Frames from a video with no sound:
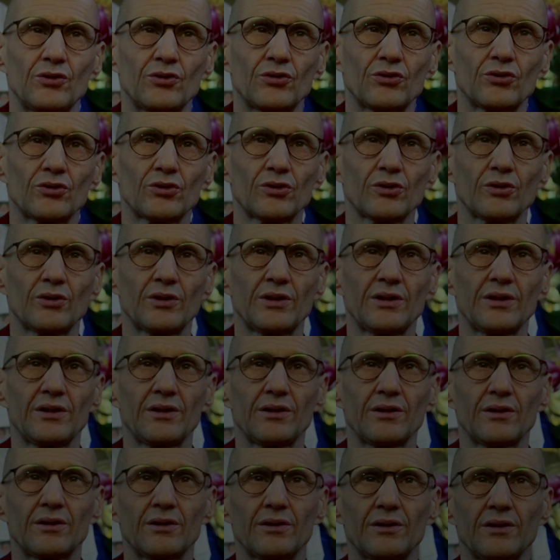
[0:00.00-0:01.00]
So I
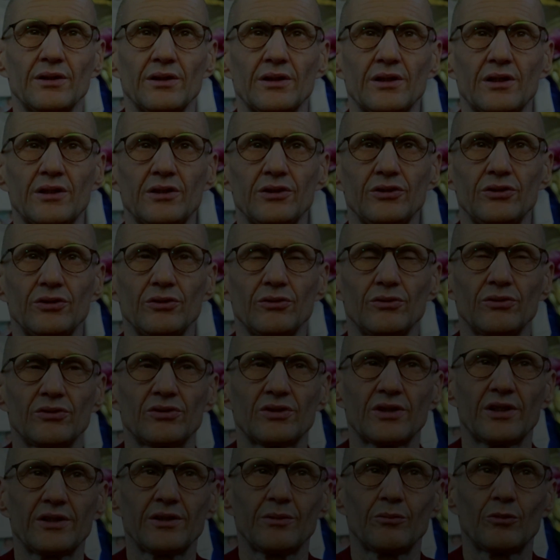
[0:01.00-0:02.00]
encourage you to
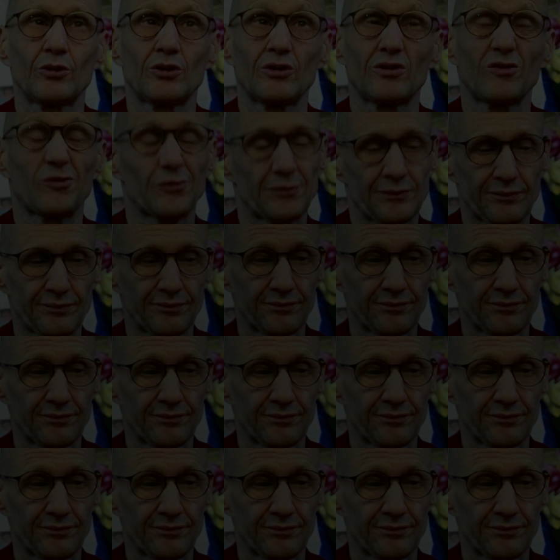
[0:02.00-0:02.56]
study more.